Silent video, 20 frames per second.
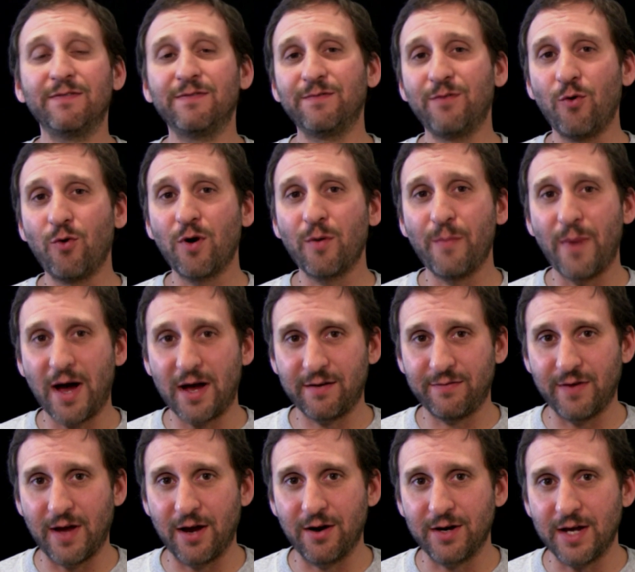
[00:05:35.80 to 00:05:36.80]
the four
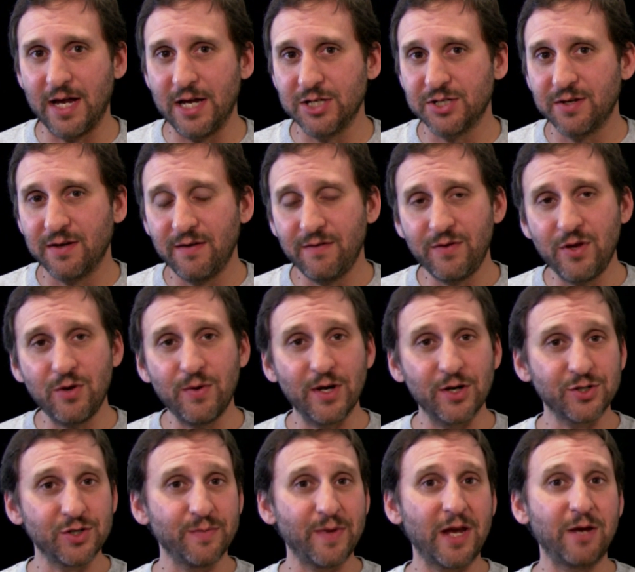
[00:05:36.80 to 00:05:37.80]
modifier keys. If you
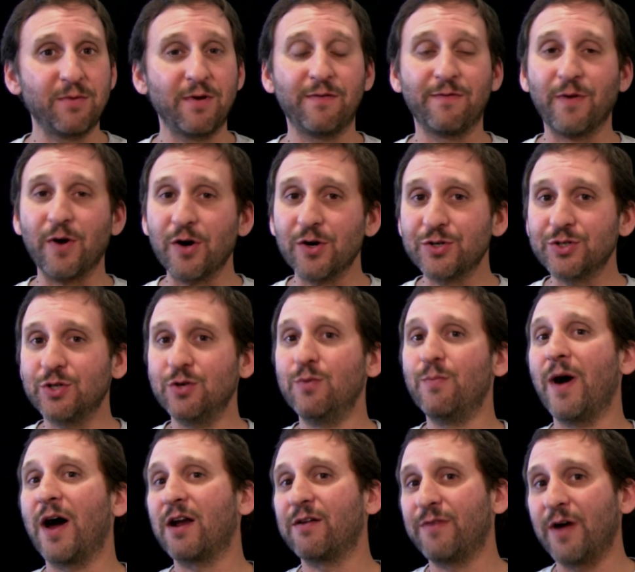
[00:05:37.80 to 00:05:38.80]
hear somebody refer to
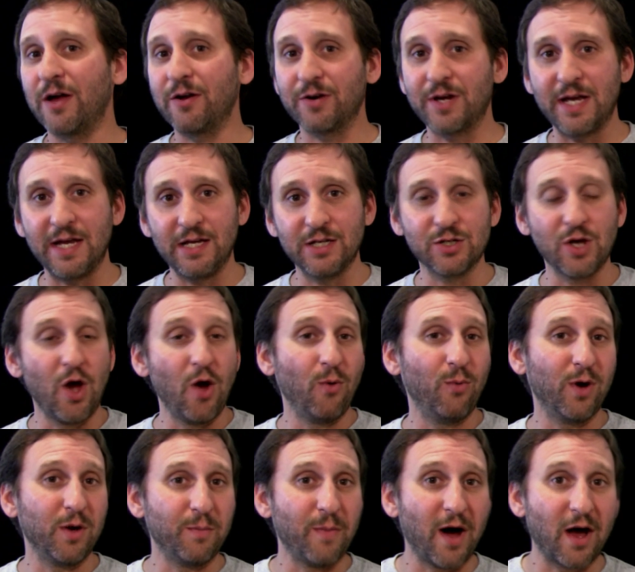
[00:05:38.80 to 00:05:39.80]
modifier keys,
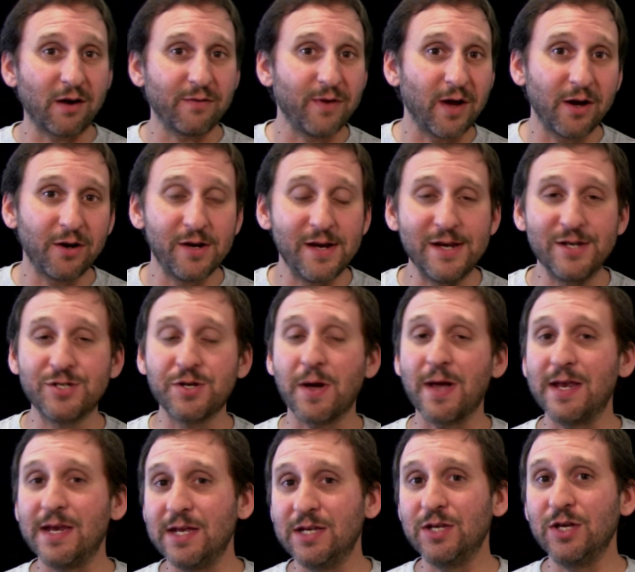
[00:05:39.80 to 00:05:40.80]
what modifier keys do
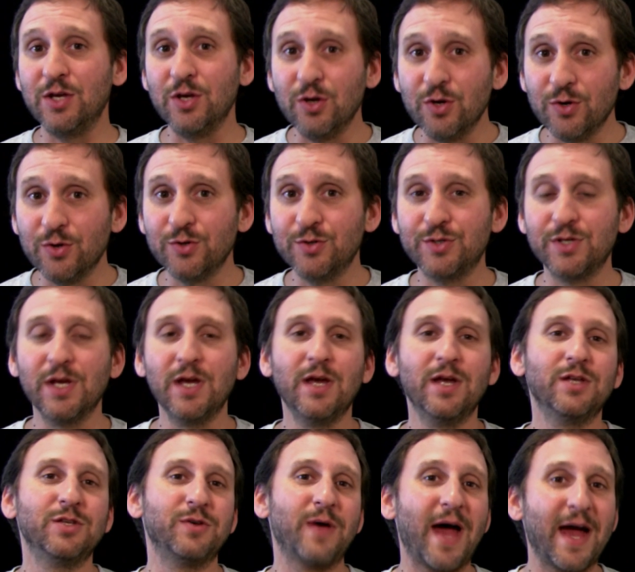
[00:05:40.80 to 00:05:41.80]
I need to use
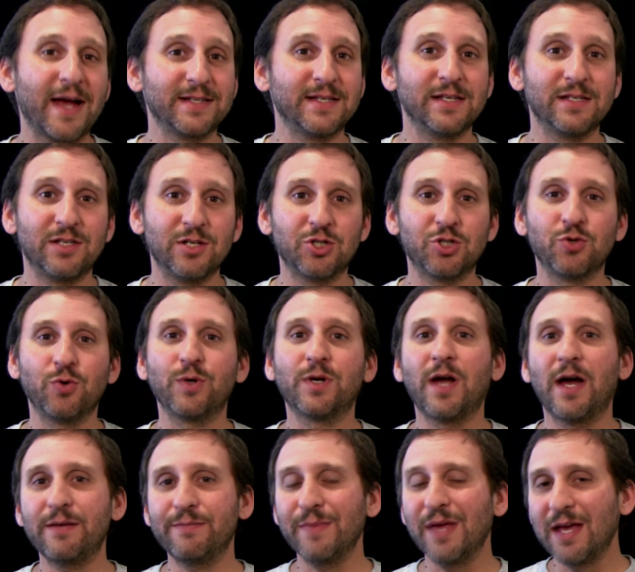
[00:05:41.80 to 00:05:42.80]
to access this
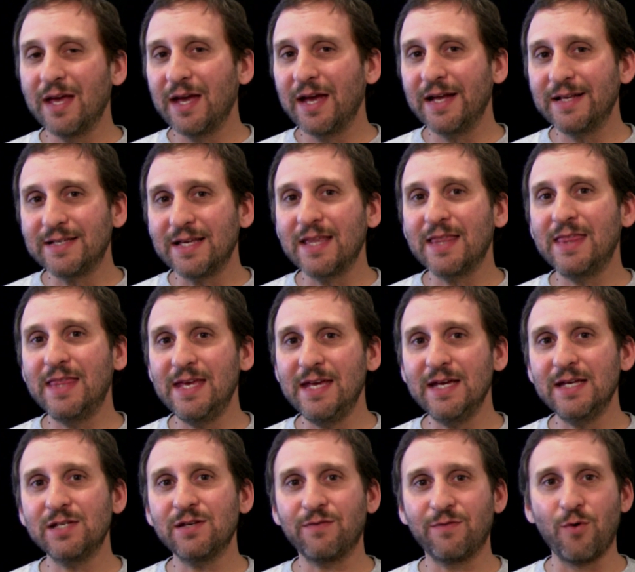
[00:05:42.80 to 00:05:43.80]
shortcut? It's
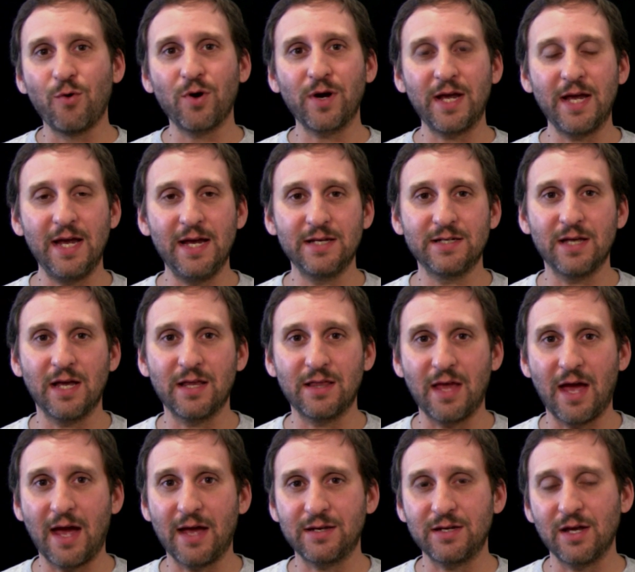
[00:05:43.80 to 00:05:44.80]
these four keys
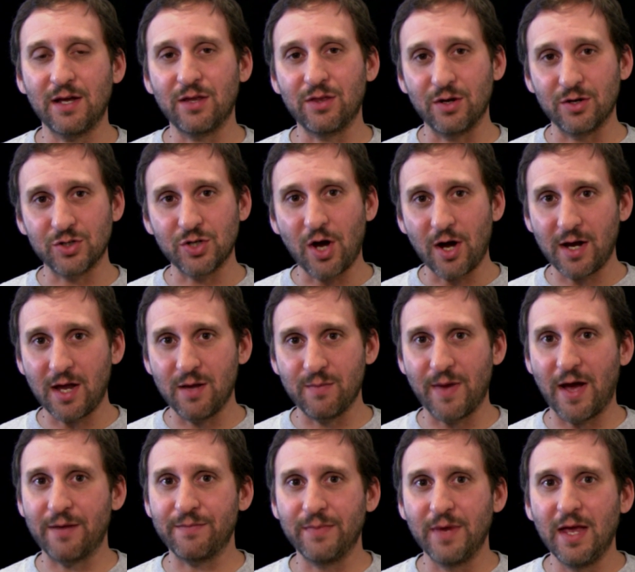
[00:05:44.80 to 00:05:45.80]
that they're talking
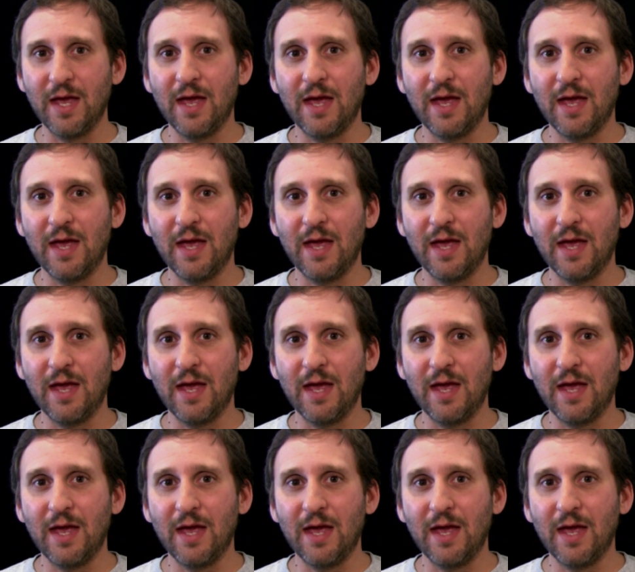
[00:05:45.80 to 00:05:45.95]
about